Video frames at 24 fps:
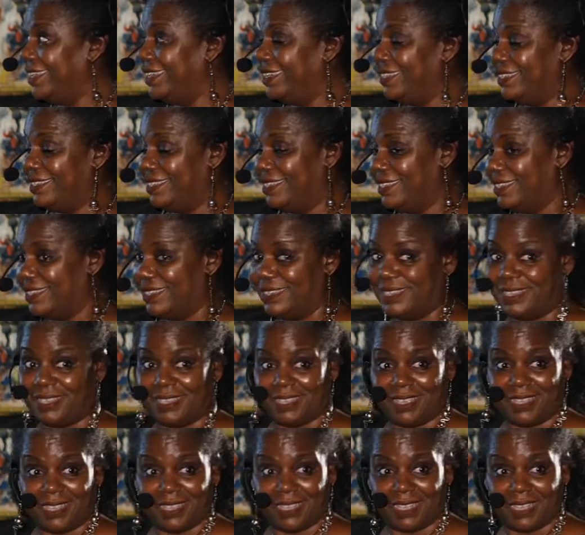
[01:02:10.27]
So every time
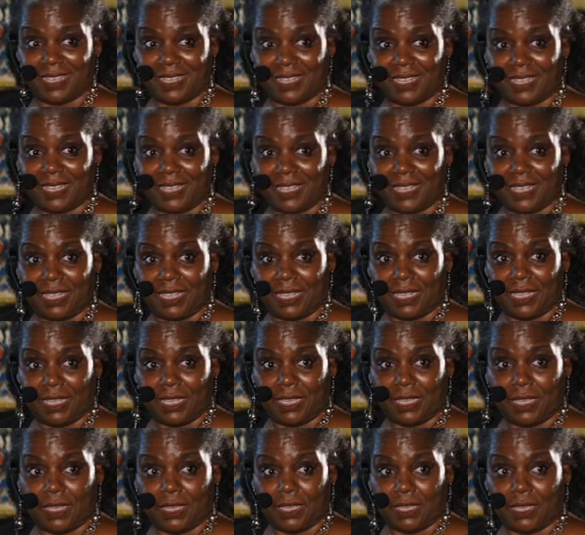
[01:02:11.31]
transfers,
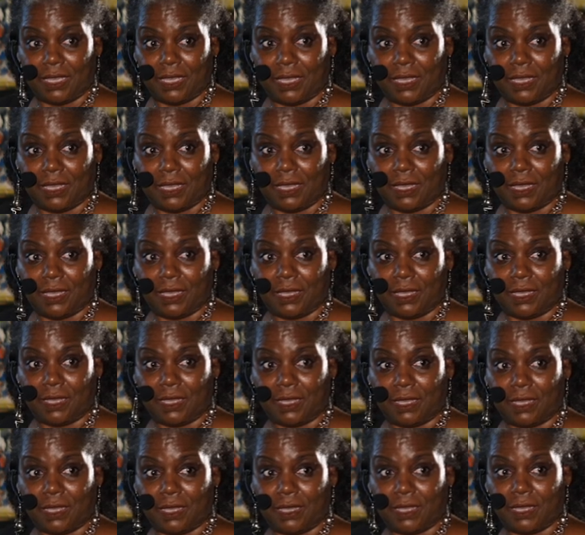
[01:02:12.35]
you get, you get
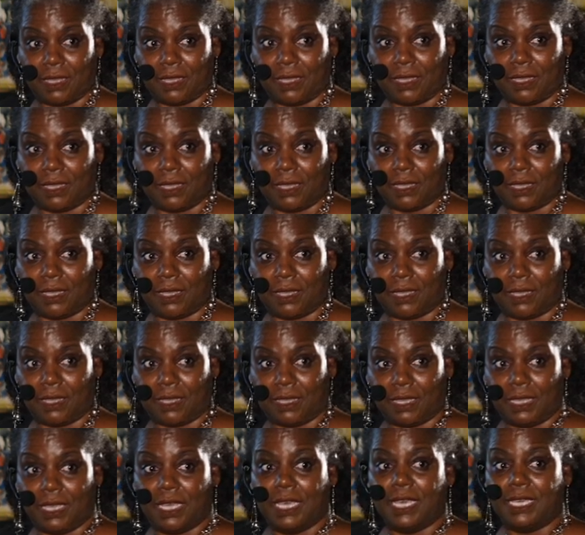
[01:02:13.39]
um,
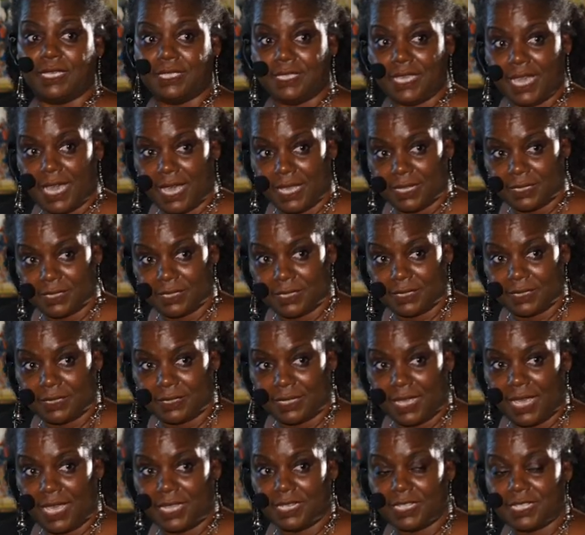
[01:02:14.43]
royalty. Yes
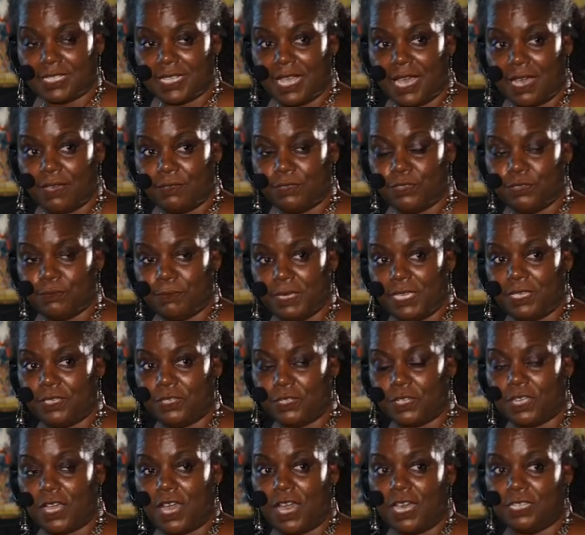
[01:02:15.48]
and it's how you make your
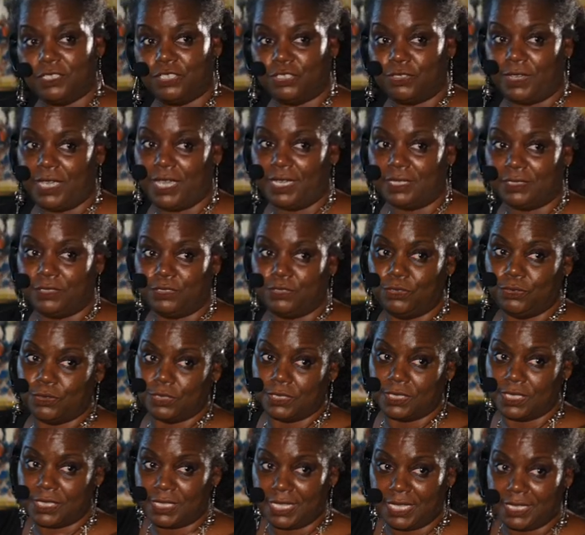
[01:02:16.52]
contract. You
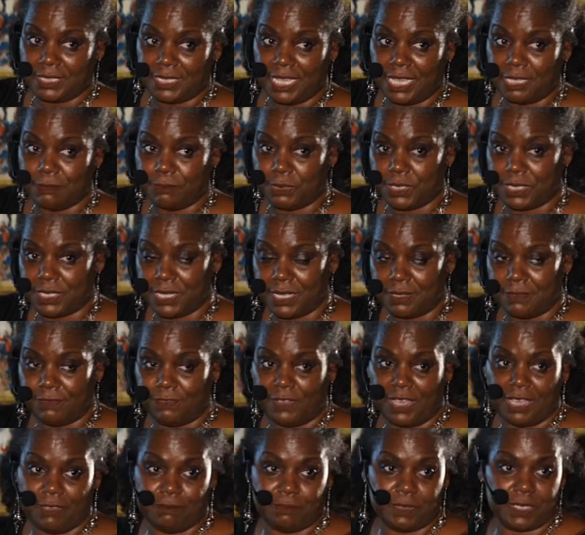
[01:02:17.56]
can say 10%, 5%,
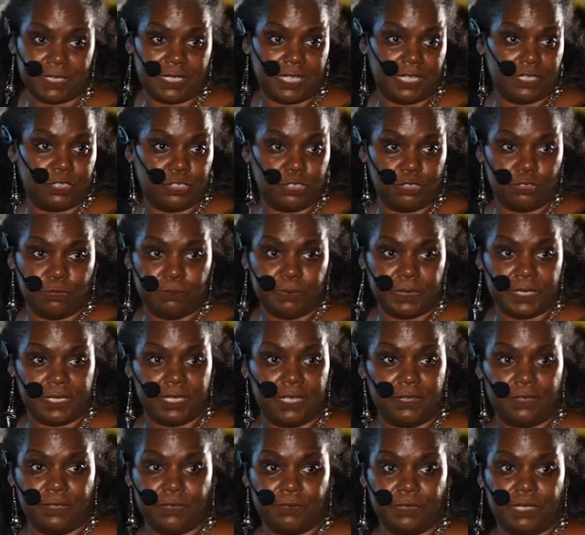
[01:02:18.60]

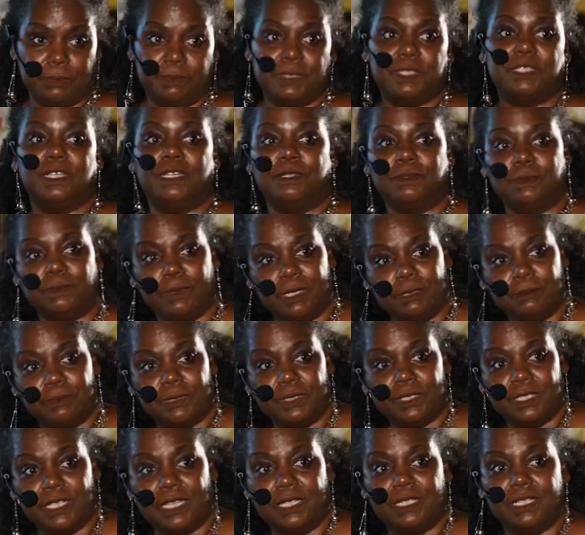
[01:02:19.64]
2%, 3%,
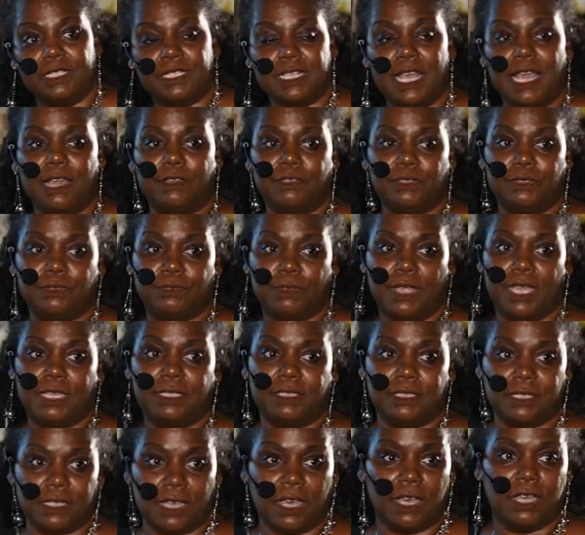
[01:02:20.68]
1%. It's how you write
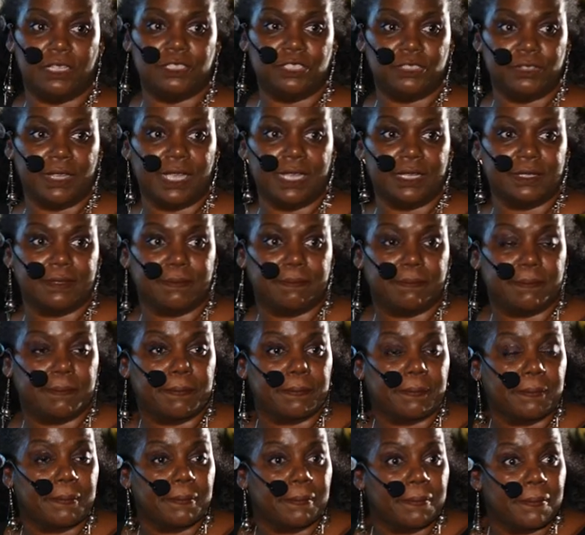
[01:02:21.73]
the contract.
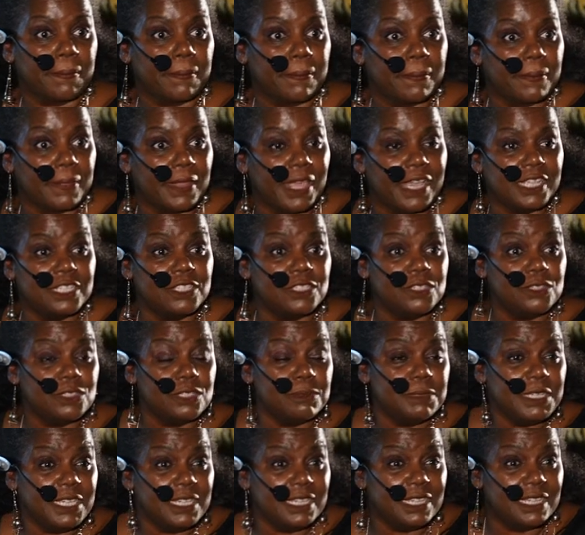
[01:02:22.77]
Excuse
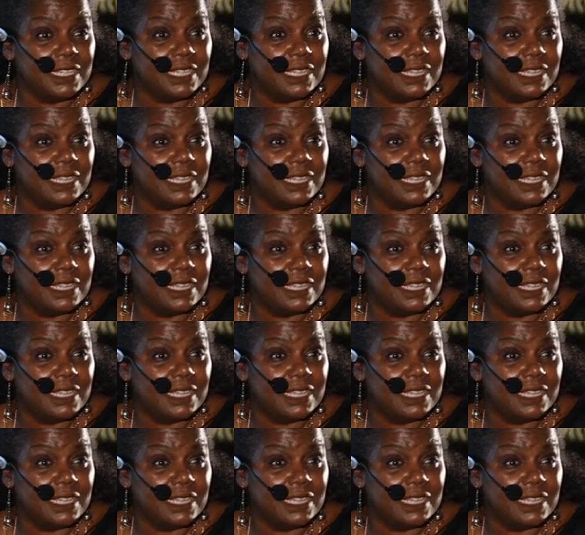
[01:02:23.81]
me?